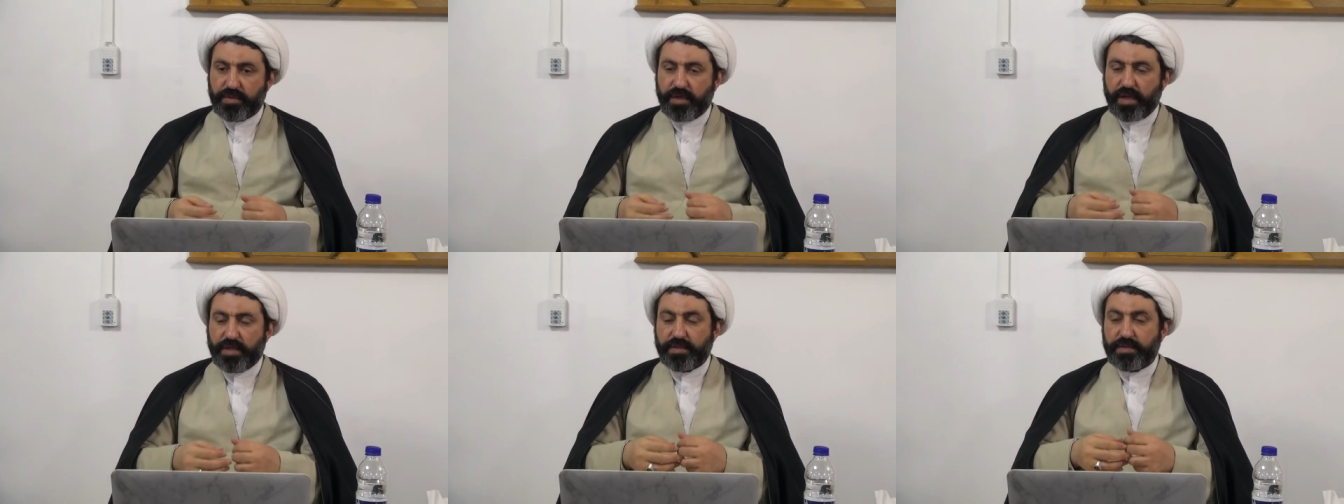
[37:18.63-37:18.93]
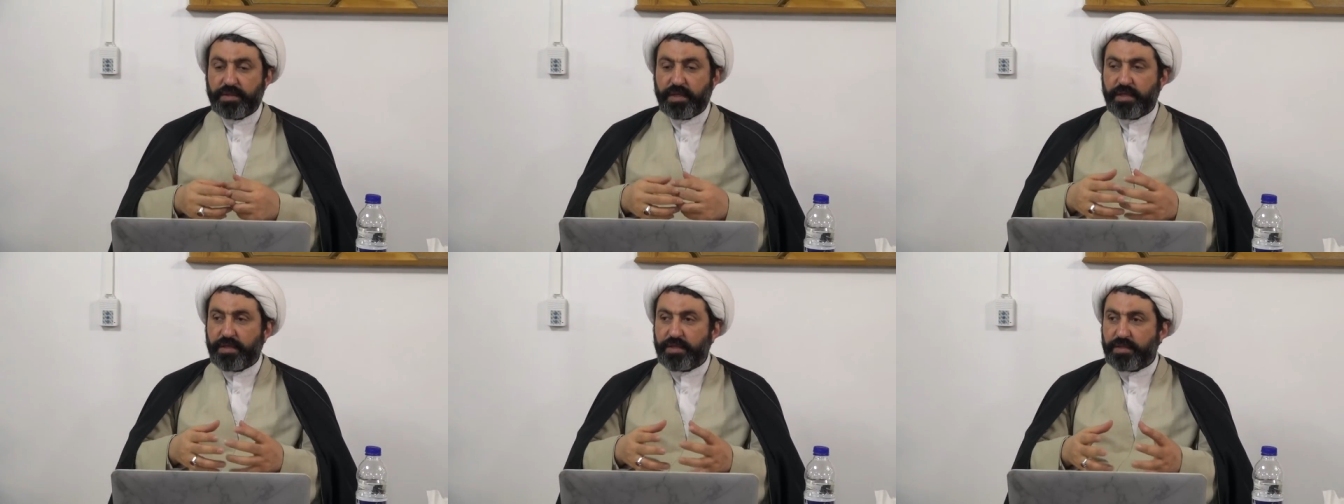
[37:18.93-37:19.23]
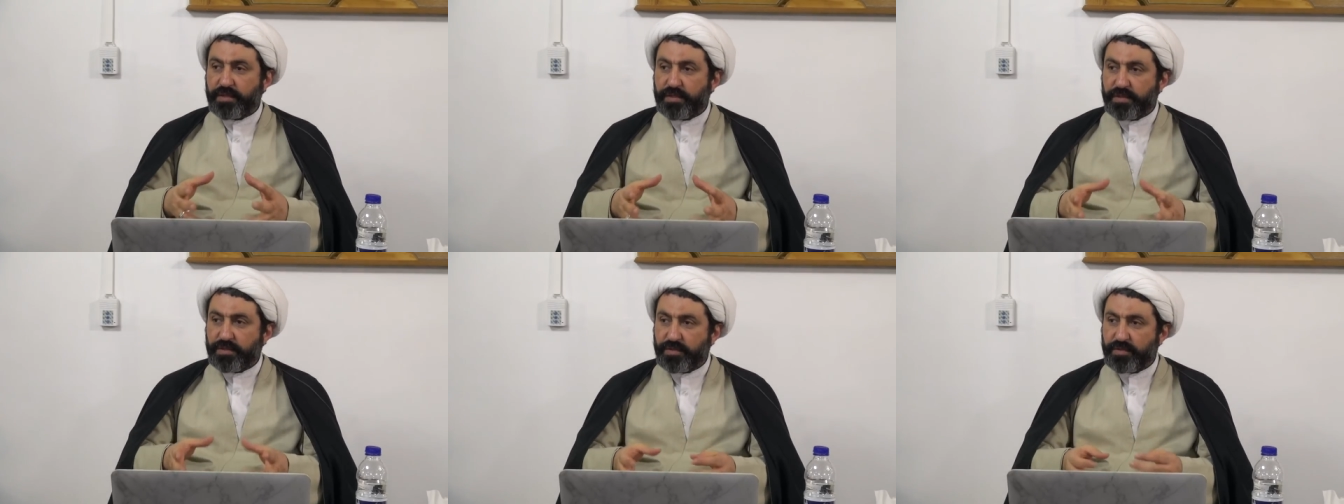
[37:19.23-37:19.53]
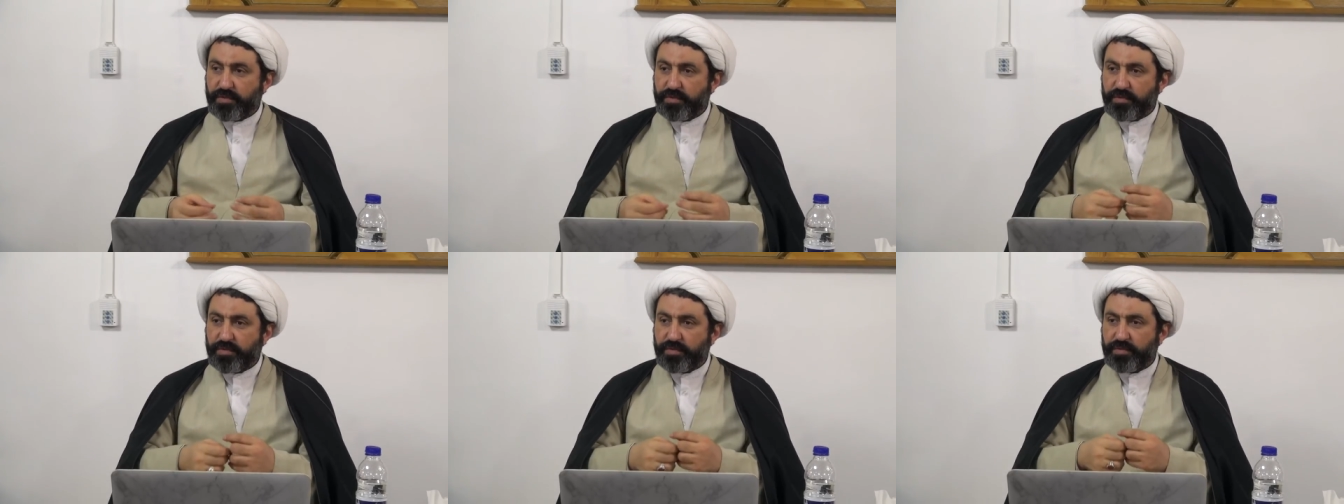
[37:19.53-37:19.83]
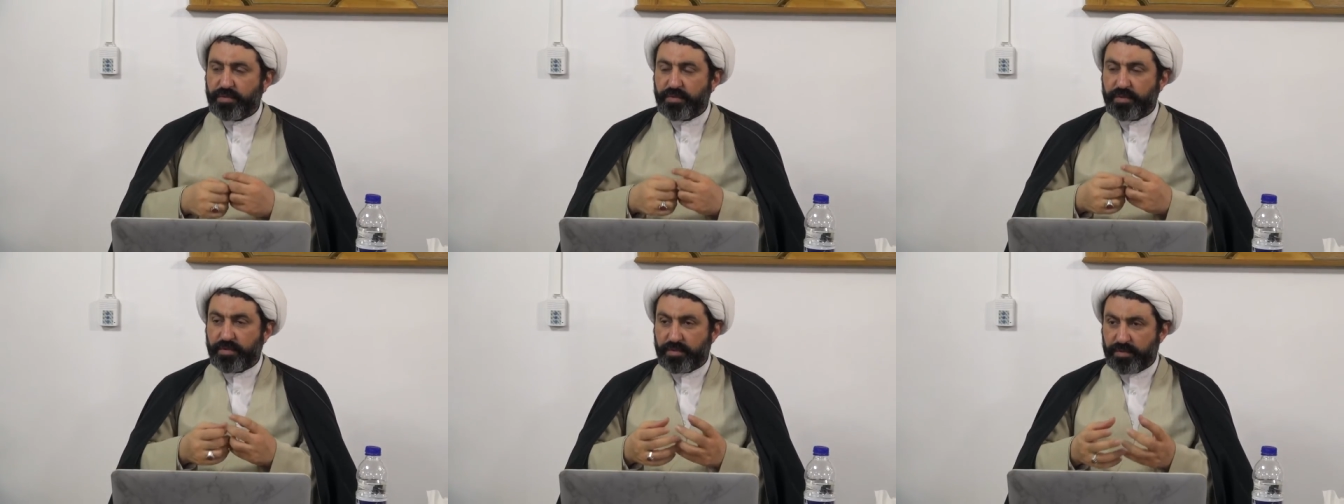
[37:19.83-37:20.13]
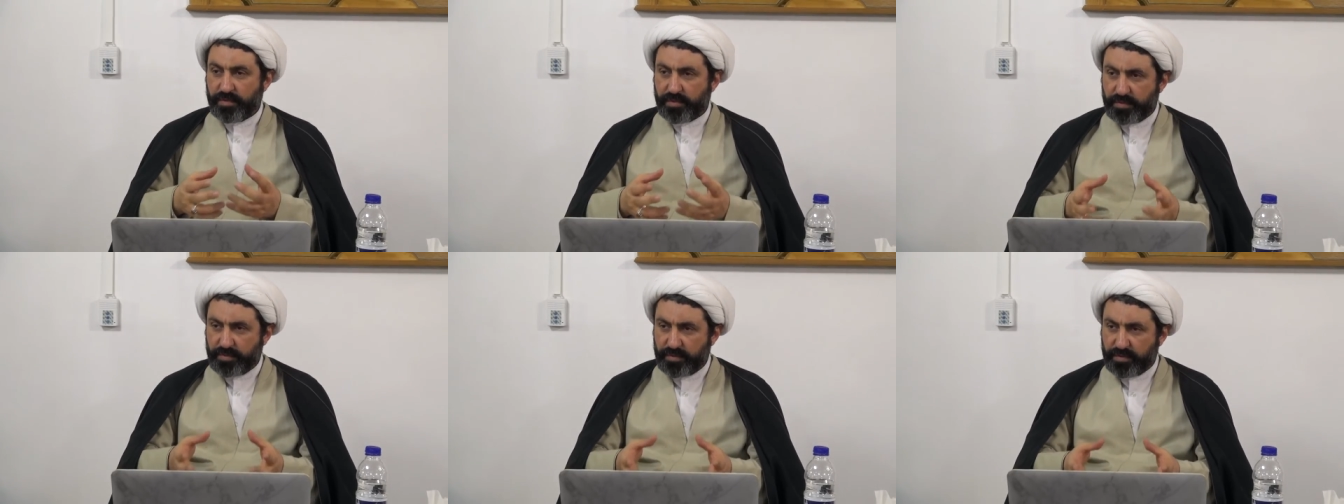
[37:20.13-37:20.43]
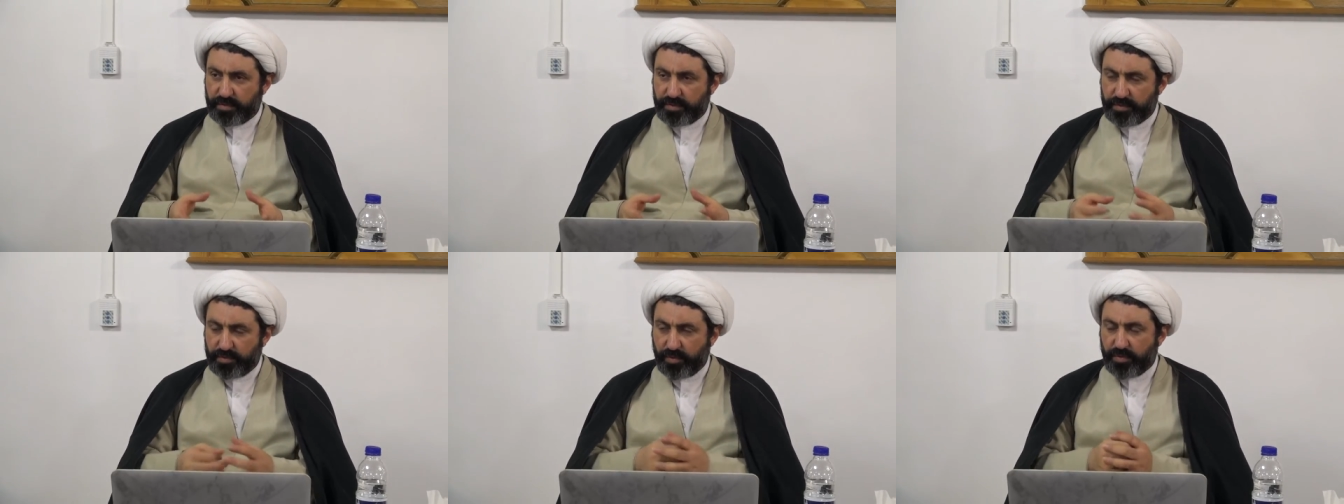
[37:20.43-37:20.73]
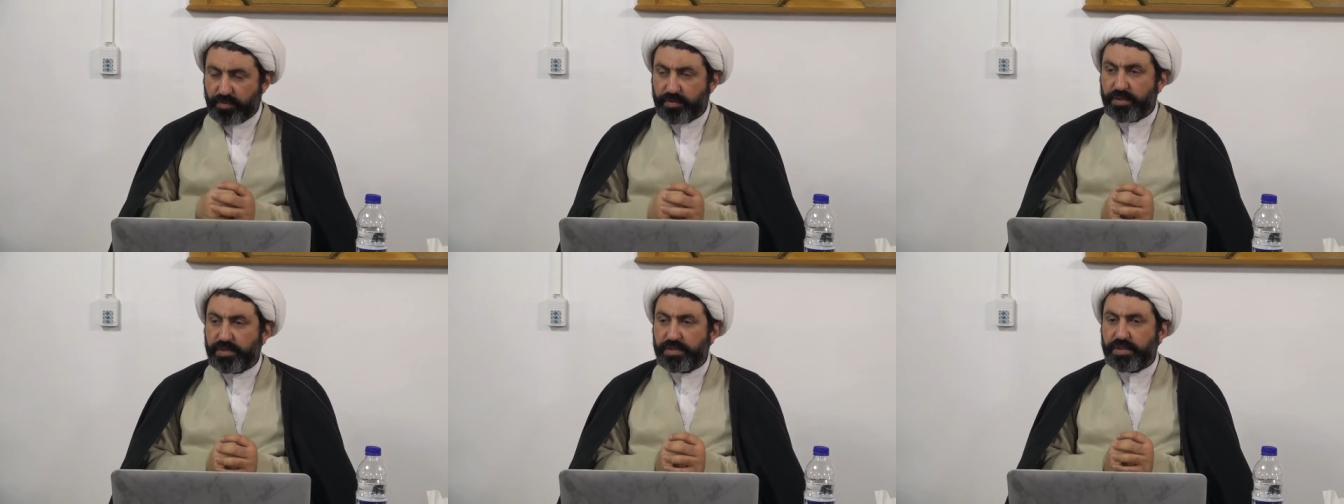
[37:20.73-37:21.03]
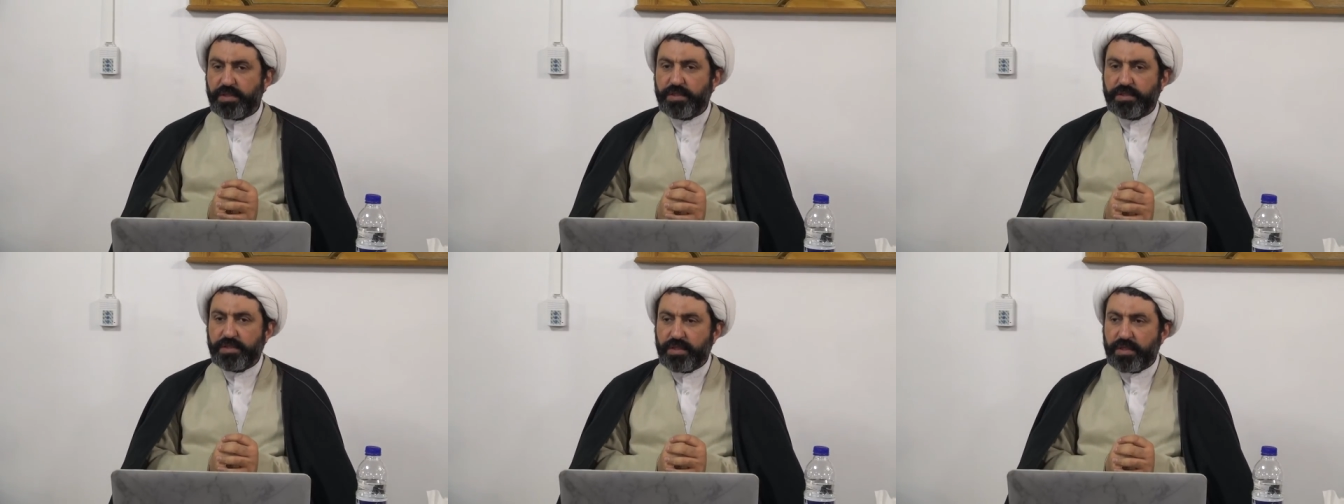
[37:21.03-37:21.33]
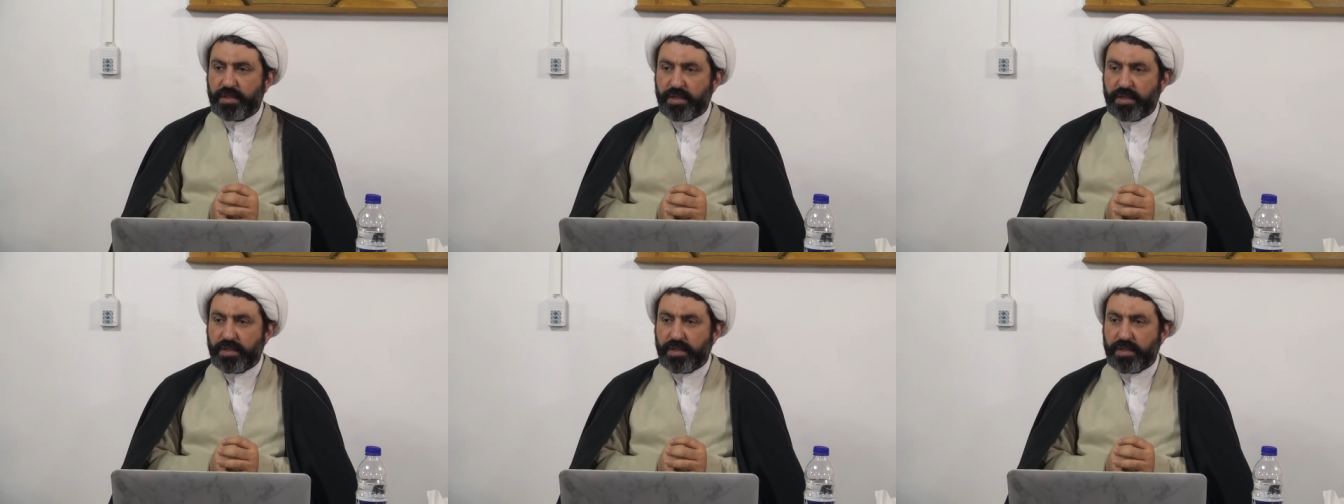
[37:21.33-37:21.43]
containers, you know, all these things.